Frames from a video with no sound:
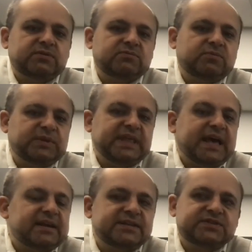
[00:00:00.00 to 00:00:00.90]
So
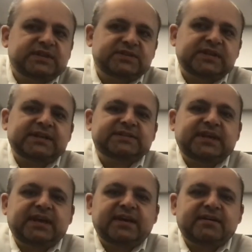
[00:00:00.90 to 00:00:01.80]
with that, it's it's
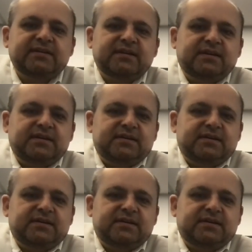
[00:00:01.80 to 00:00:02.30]
not saying